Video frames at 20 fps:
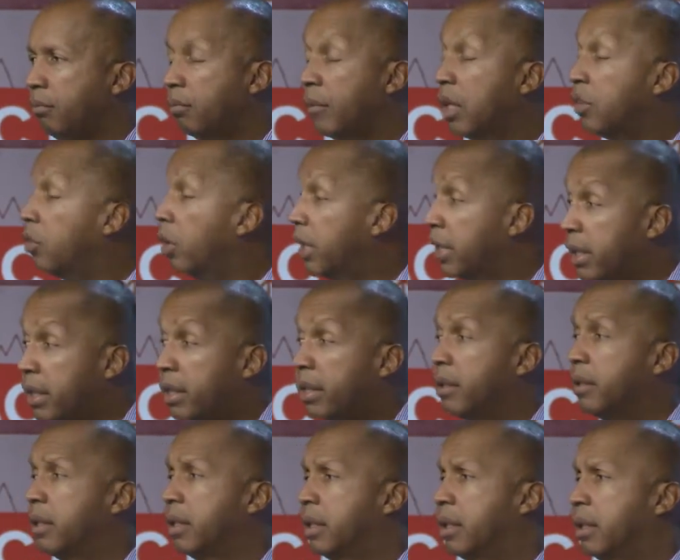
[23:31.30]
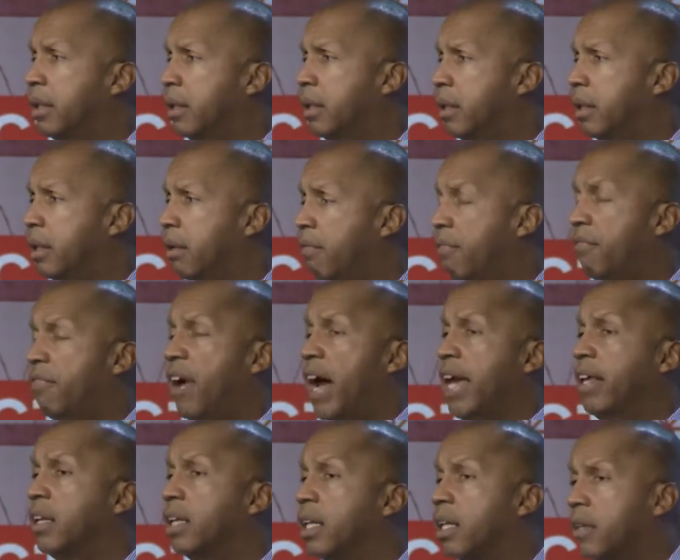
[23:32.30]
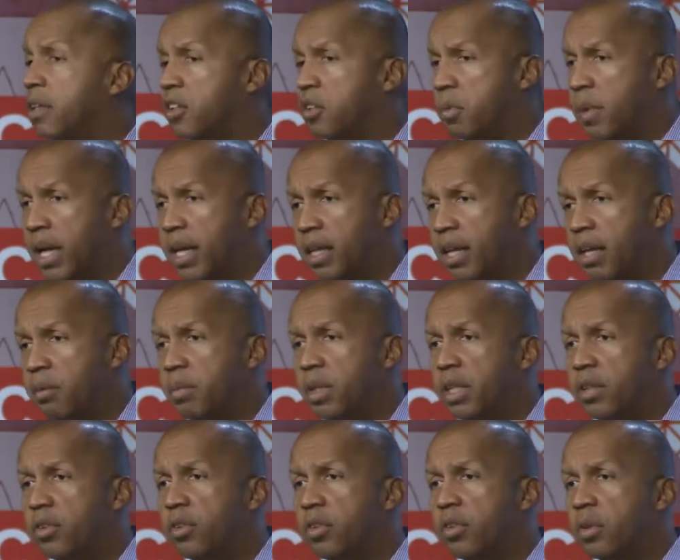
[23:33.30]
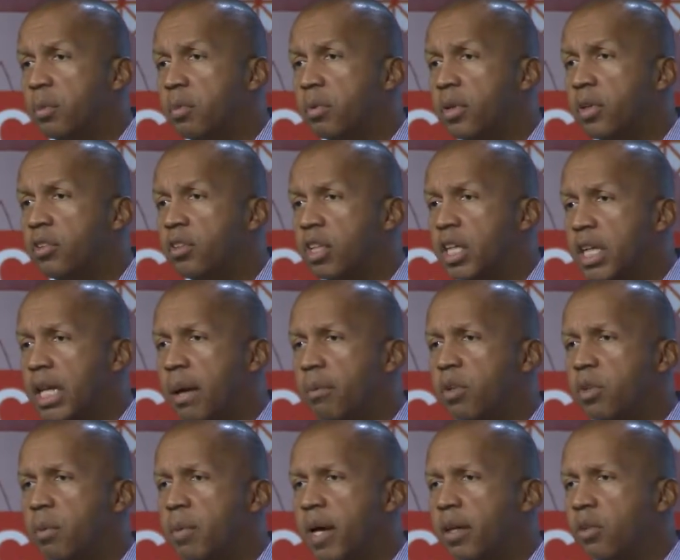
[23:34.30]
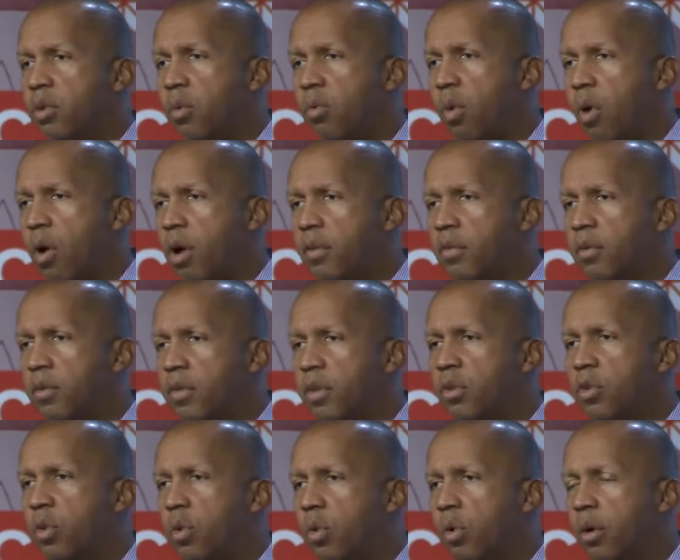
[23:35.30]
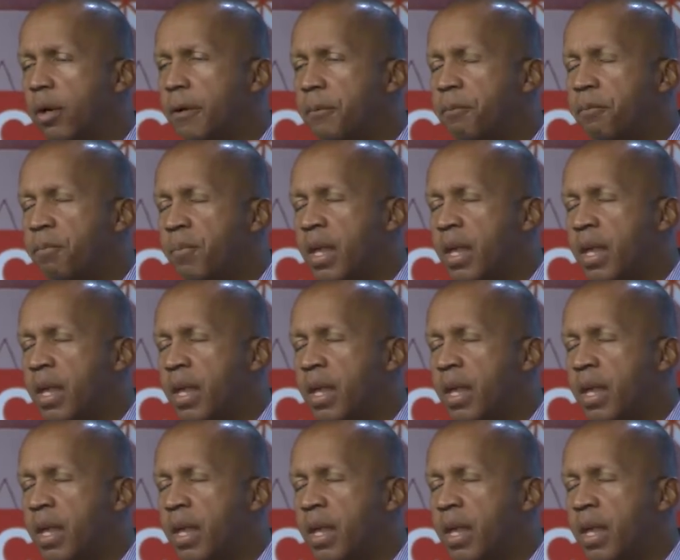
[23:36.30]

So I did. Finally, this man let me into the prison, and I was about to walk through the door.